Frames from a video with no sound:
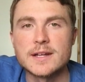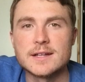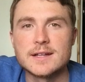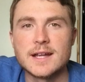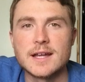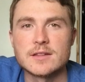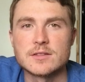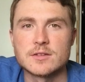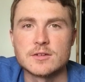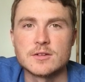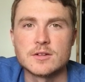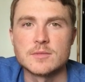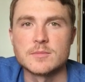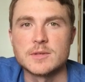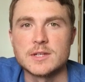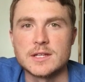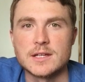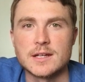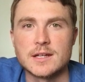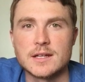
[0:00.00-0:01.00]
get through to
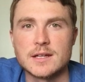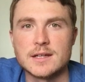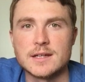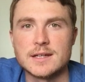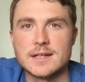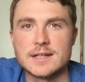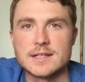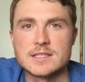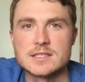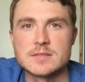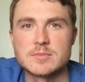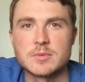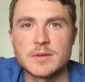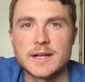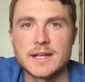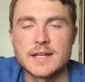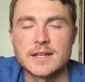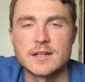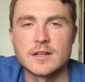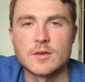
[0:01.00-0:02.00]
me and
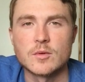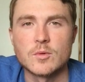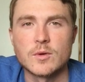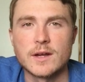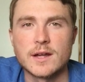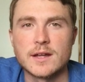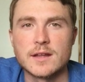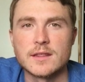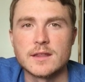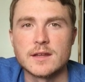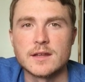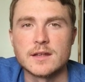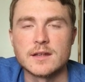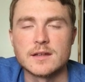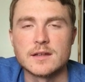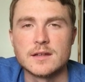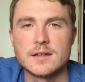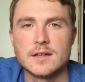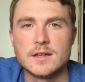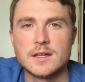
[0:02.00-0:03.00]
explain it in a way that
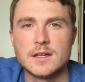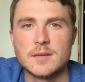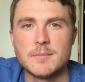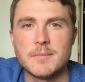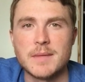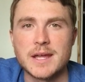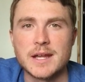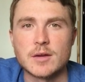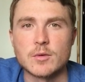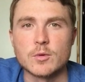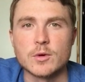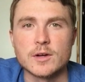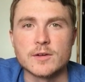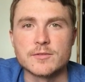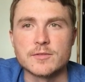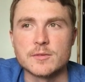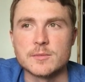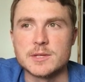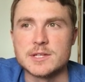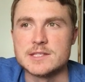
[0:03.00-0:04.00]
made it work
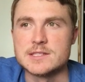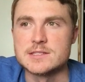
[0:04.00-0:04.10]
for me.